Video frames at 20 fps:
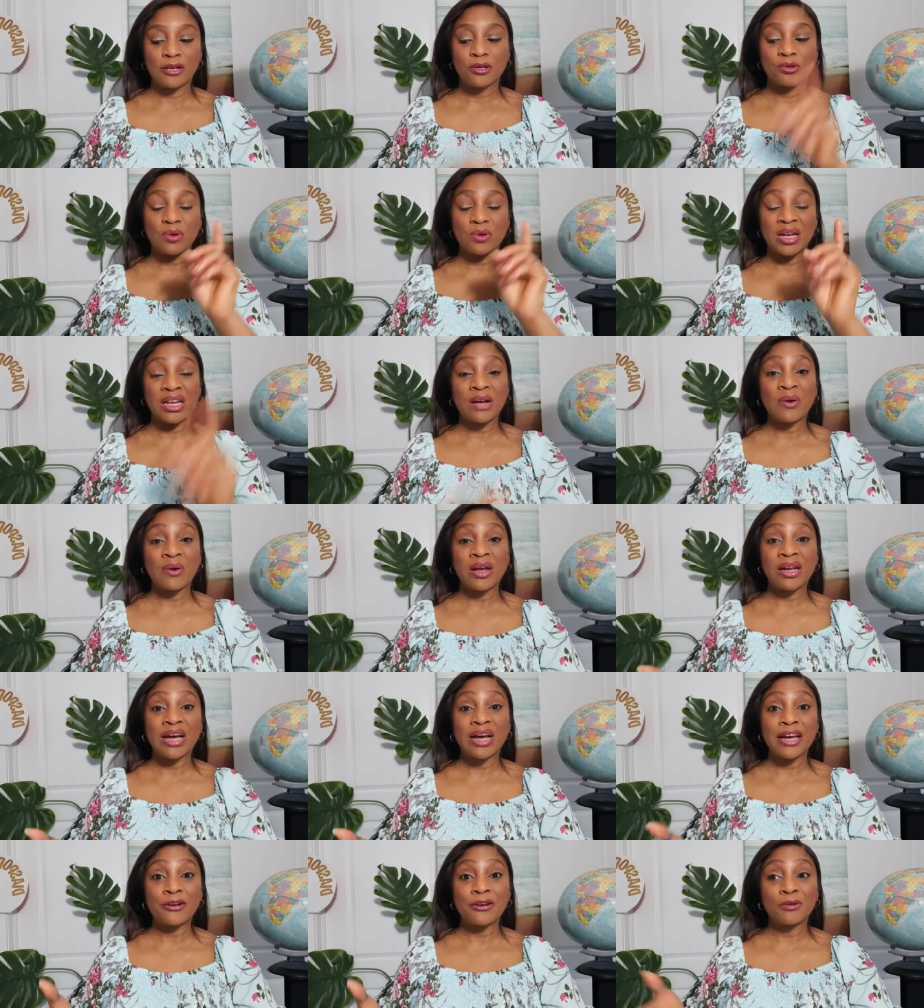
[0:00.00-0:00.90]
You are now an
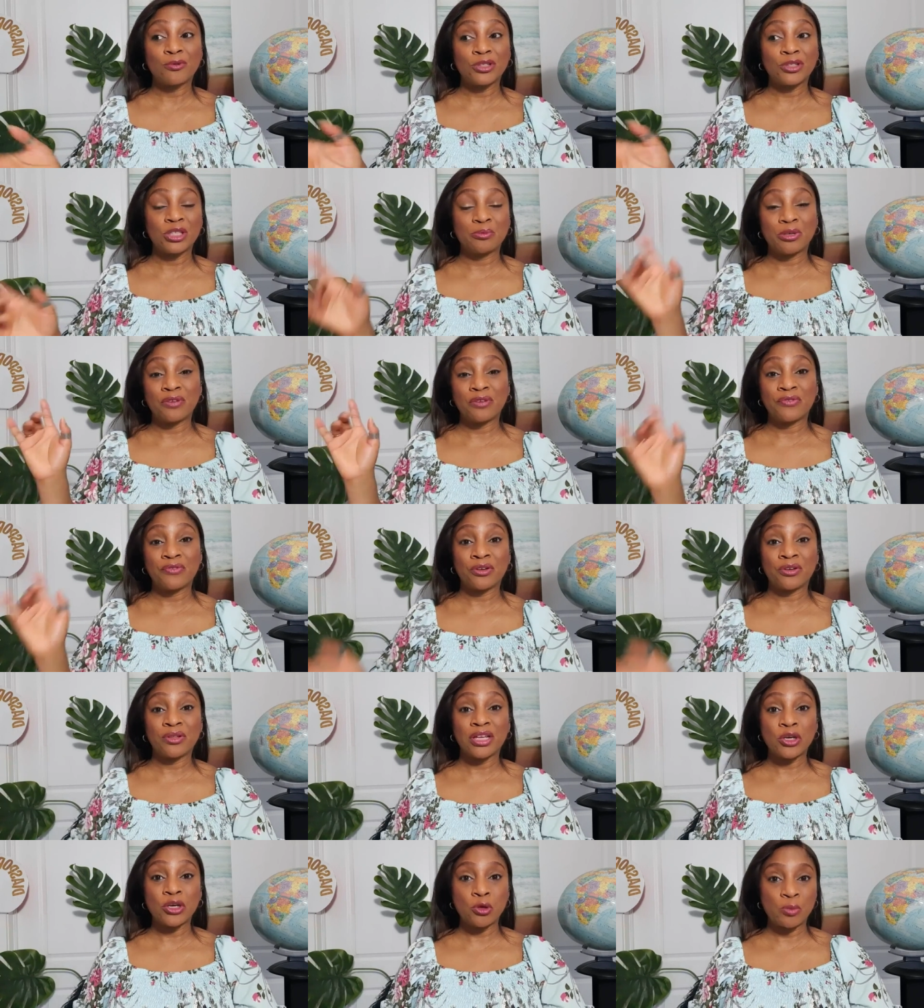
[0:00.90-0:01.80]
idol worshiper of
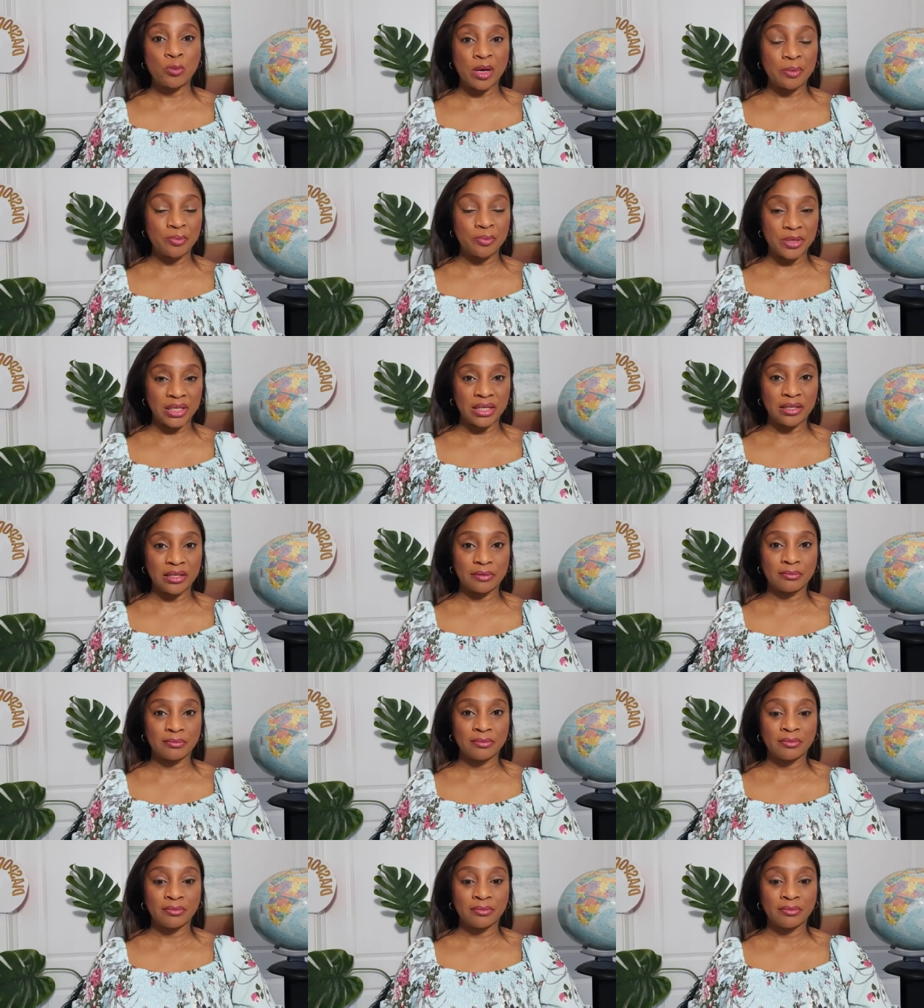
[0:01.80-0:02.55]
another human being.